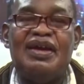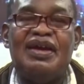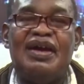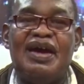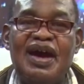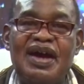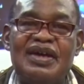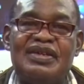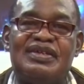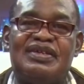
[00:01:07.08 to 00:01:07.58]

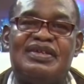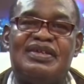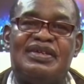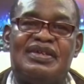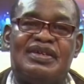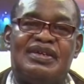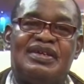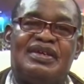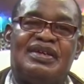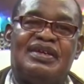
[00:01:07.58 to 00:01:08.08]
and
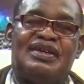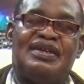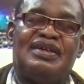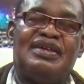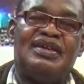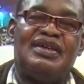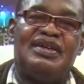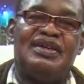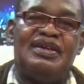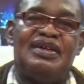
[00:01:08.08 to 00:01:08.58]

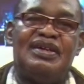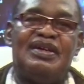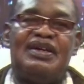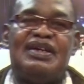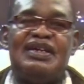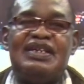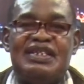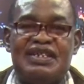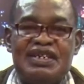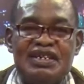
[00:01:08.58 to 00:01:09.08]

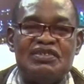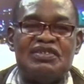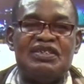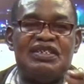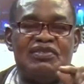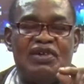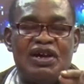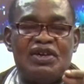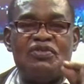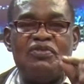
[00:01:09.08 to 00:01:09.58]
he's the
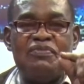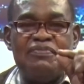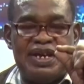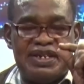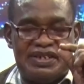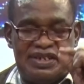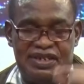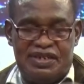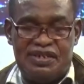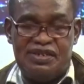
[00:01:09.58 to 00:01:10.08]
one who
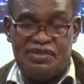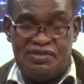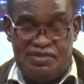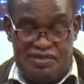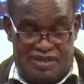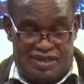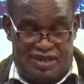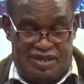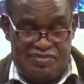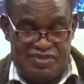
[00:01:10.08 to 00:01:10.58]
makes
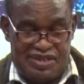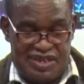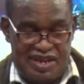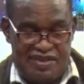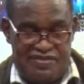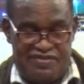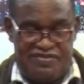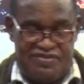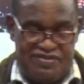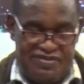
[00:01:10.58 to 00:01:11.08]
decisions
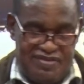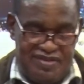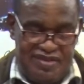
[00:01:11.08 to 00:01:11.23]
himself.